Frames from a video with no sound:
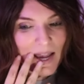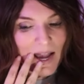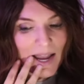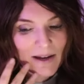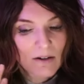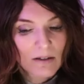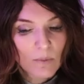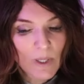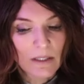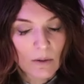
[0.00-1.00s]
I heard
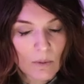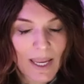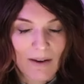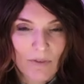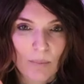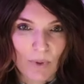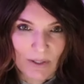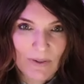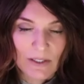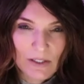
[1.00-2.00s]
when you gave a brief
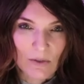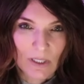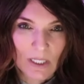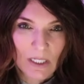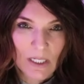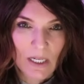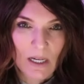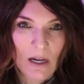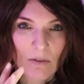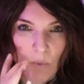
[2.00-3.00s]
history
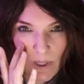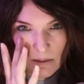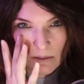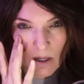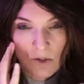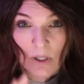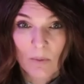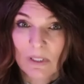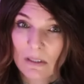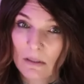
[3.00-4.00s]
of when logic yeah.
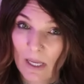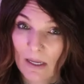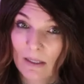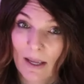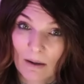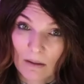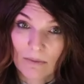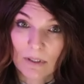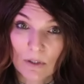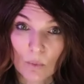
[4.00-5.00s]
was taken out of
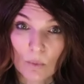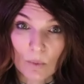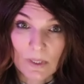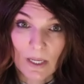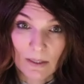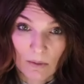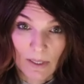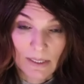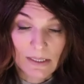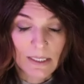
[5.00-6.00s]
schools in the
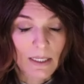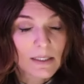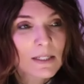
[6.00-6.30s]
United States.